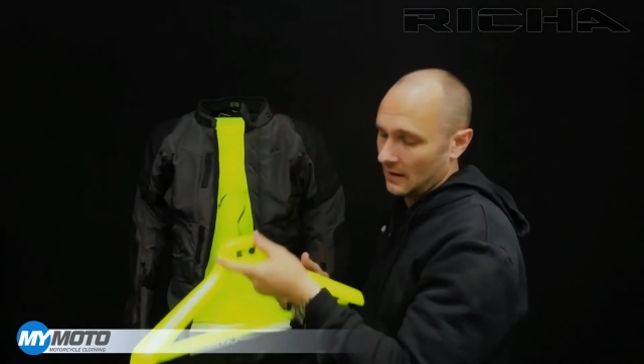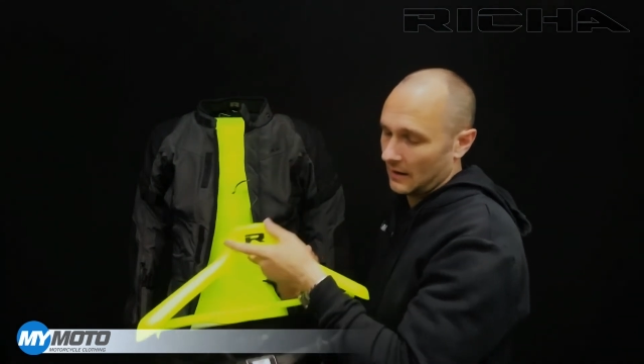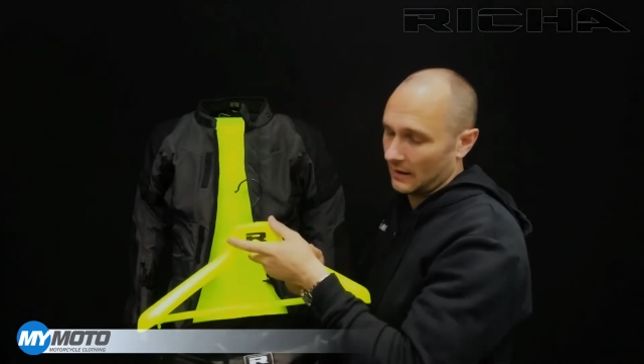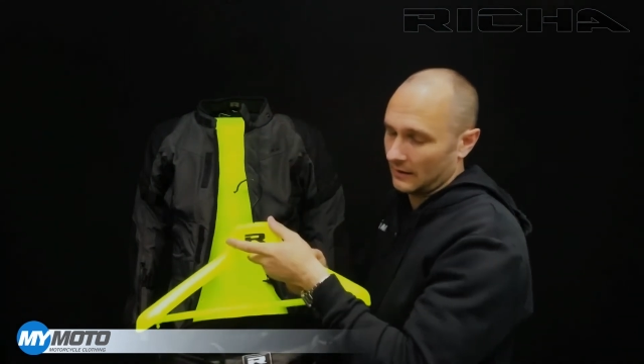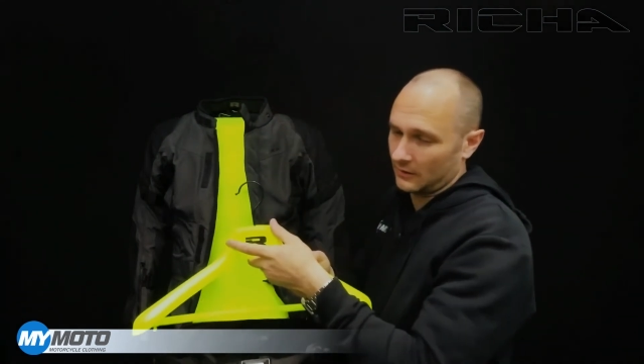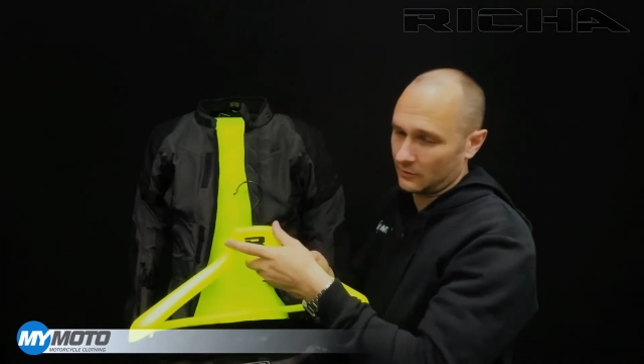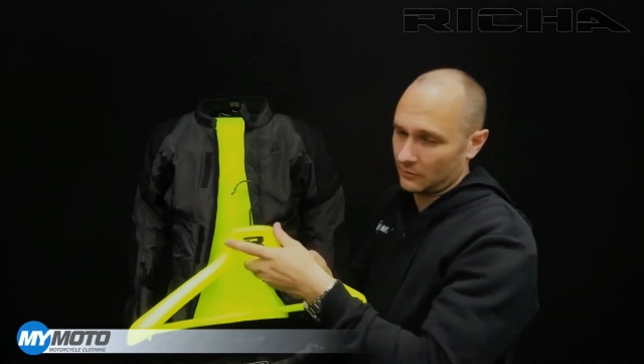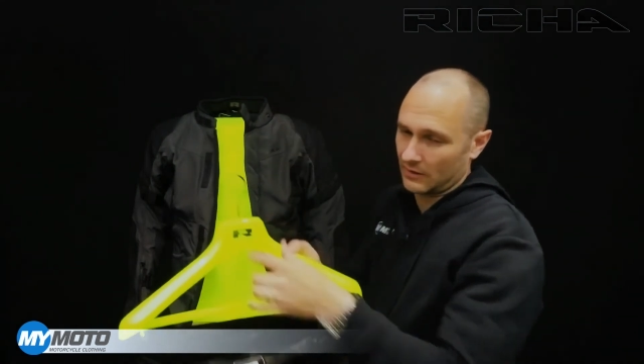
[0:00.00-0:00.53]

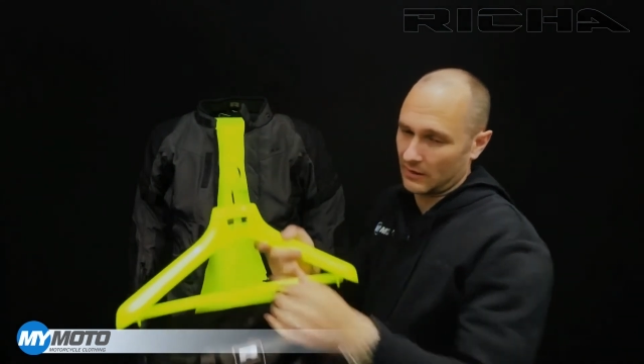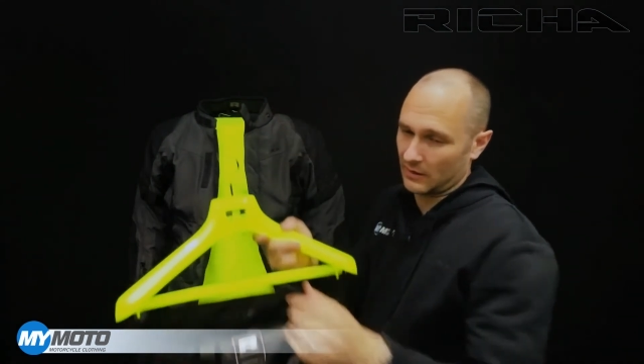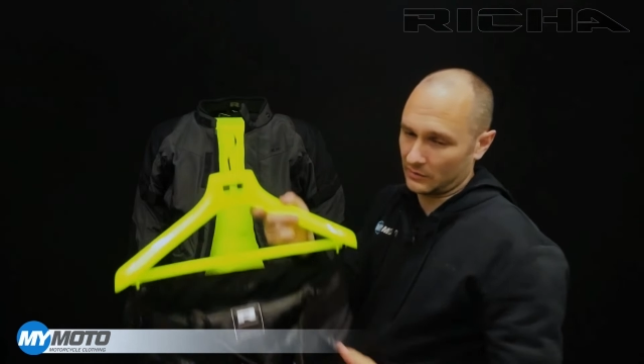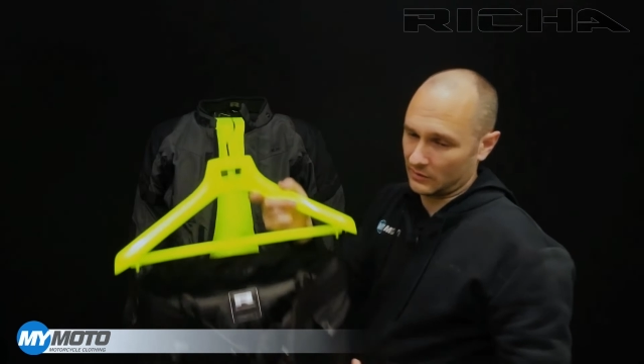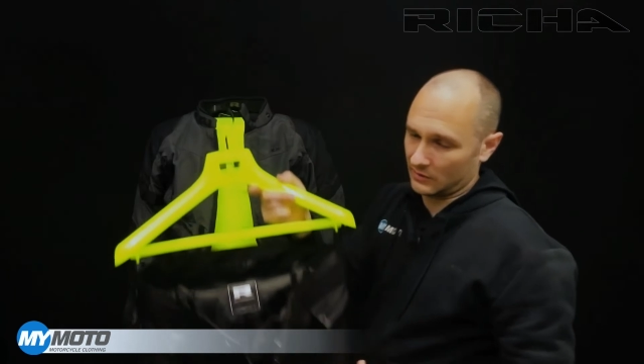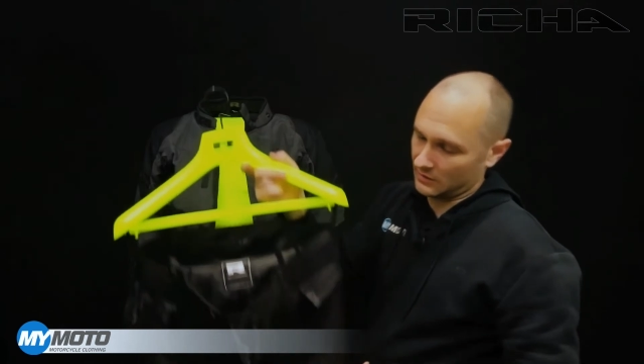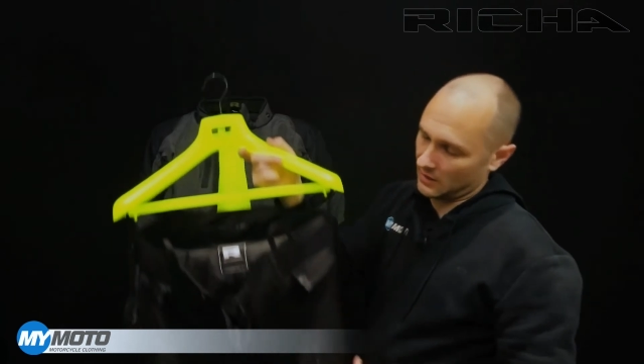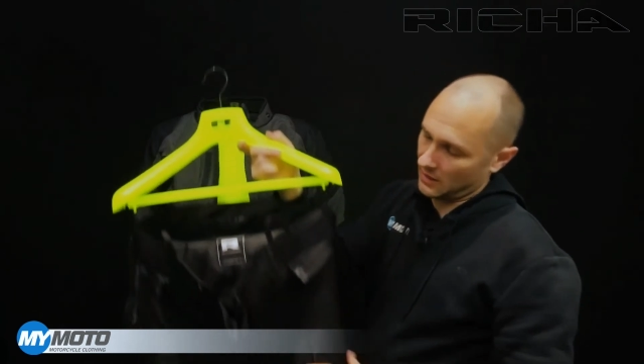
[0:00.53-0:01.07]
and the
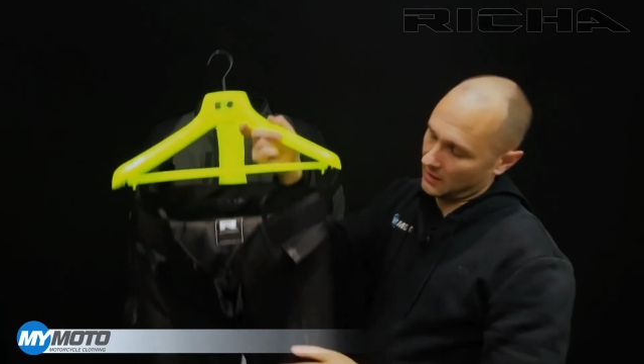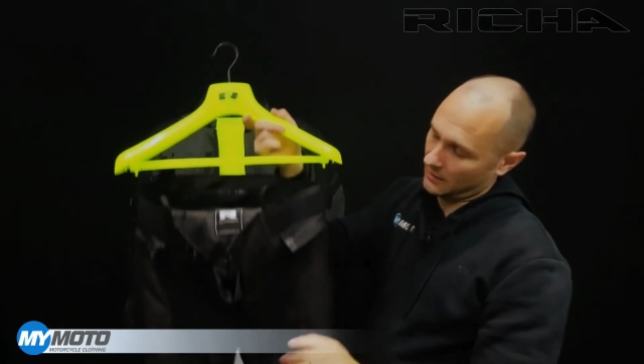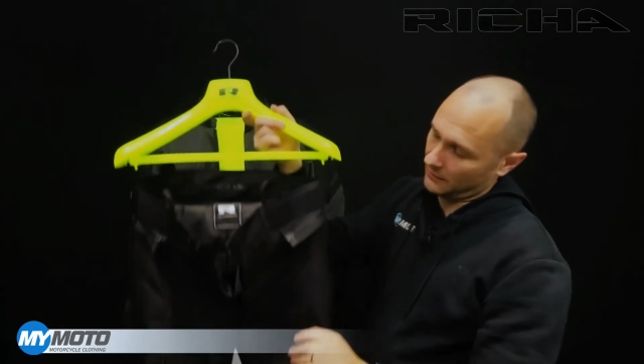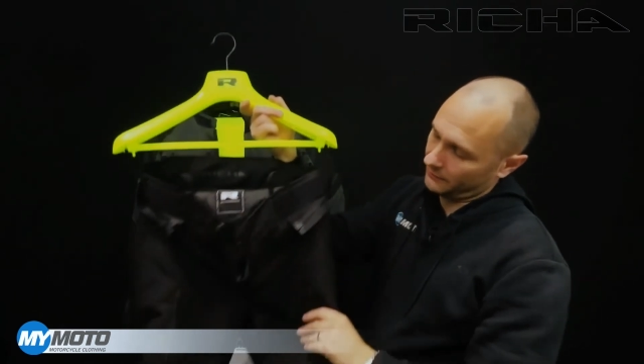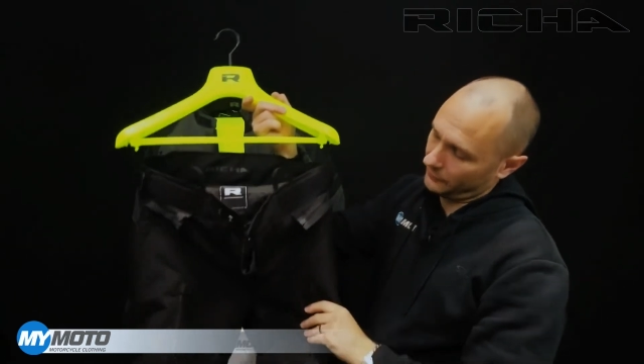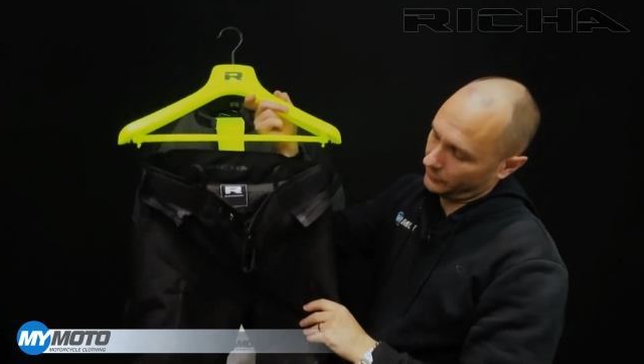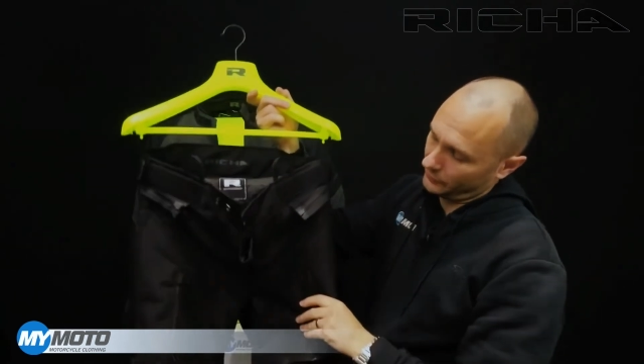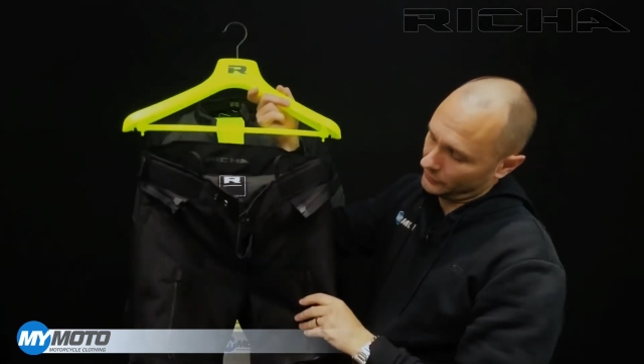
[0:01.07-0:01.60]
trousers are
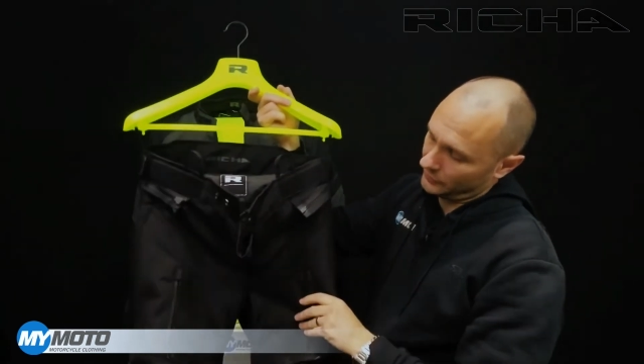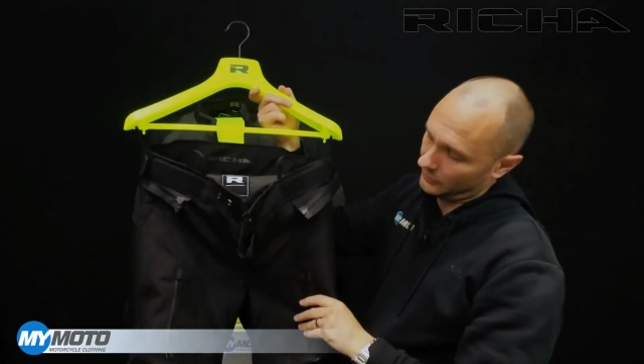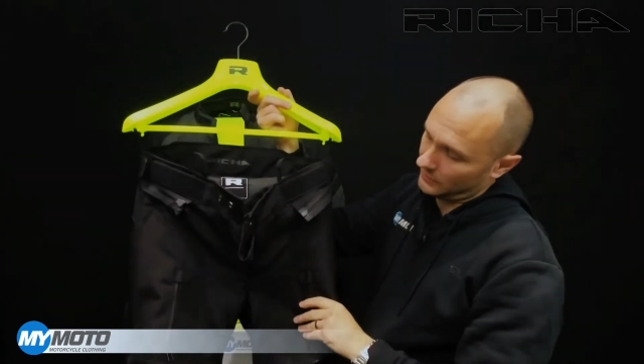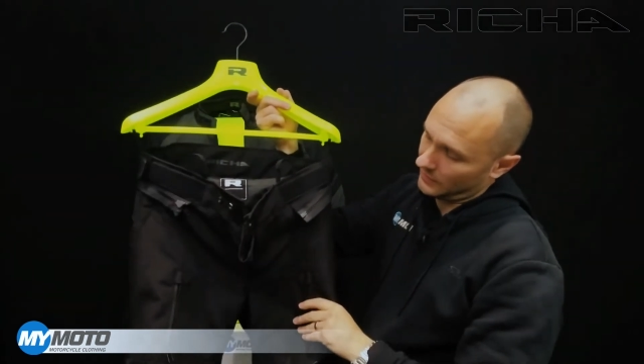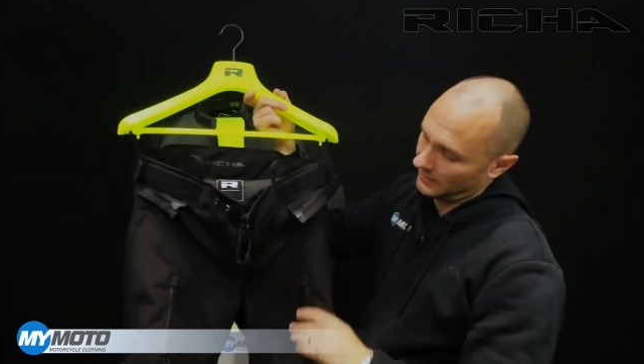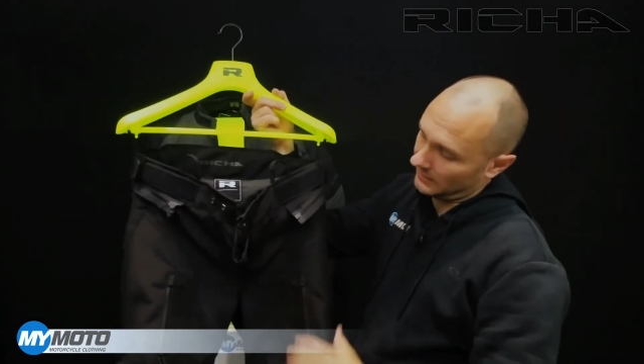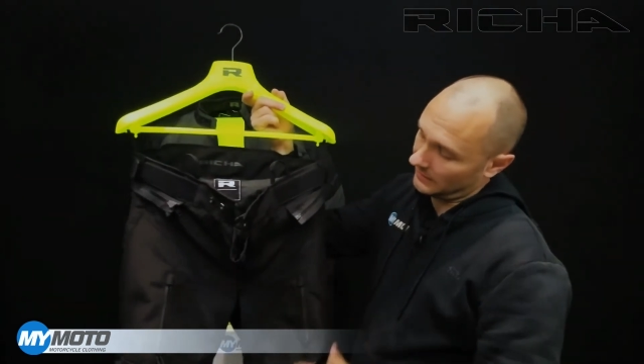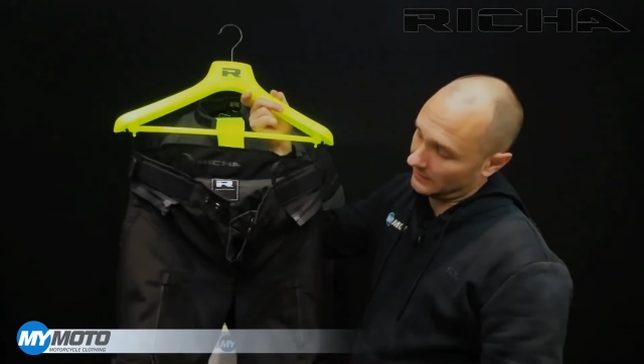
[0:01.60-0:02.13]

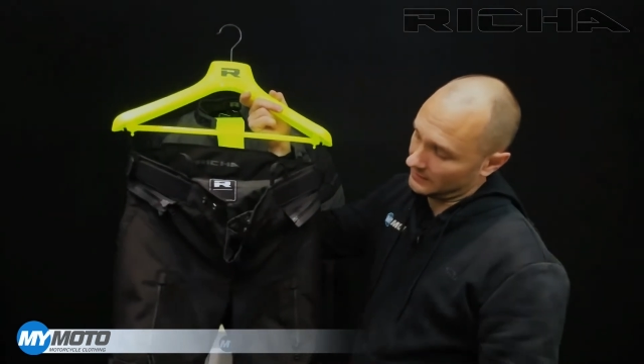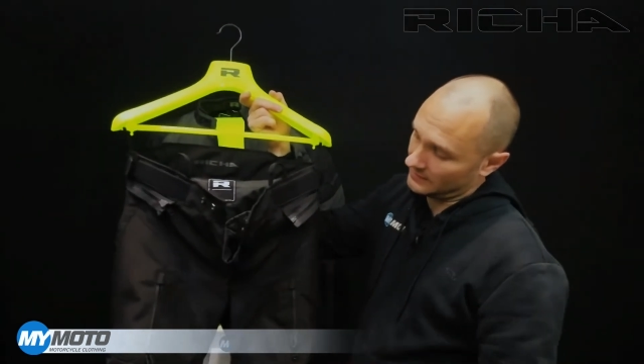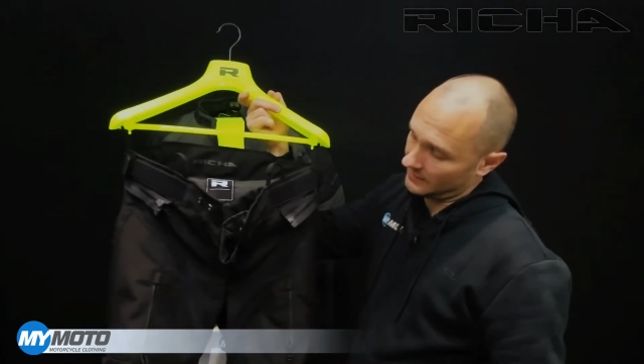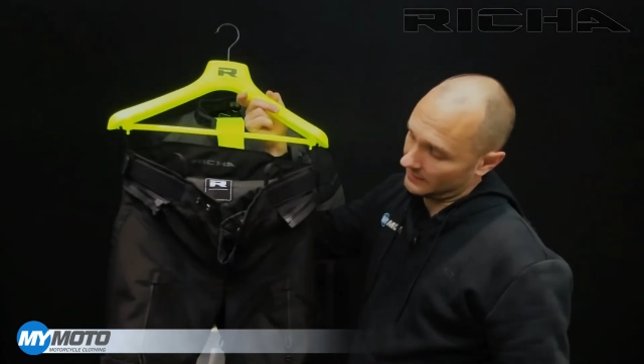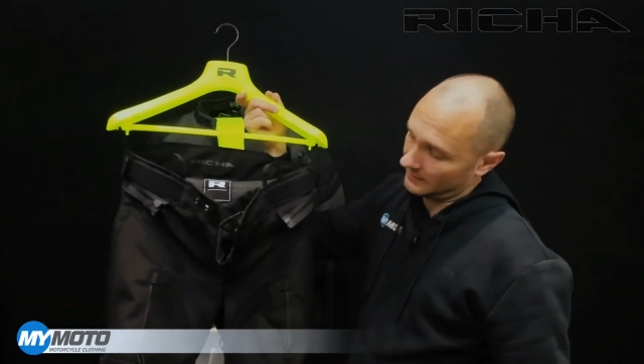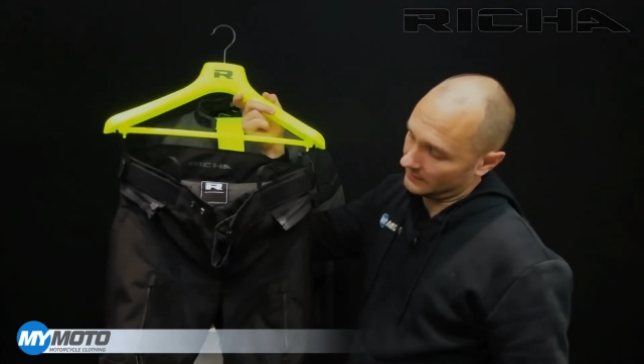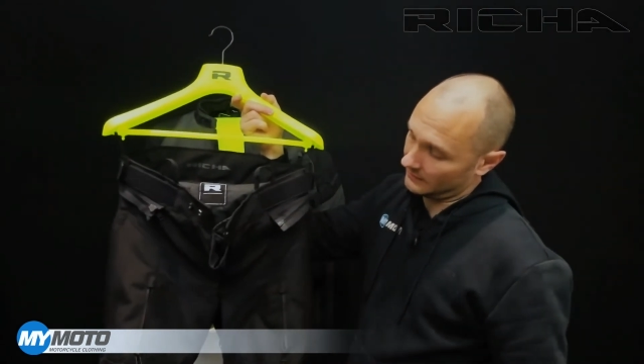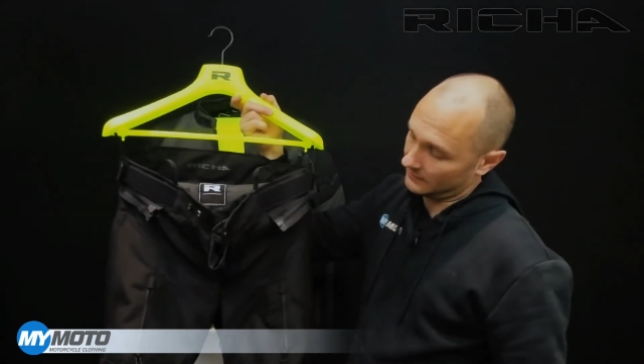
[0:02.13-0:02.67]

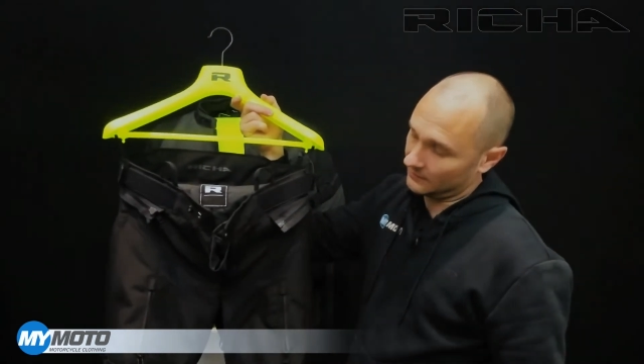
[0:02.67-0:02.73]
$429.99.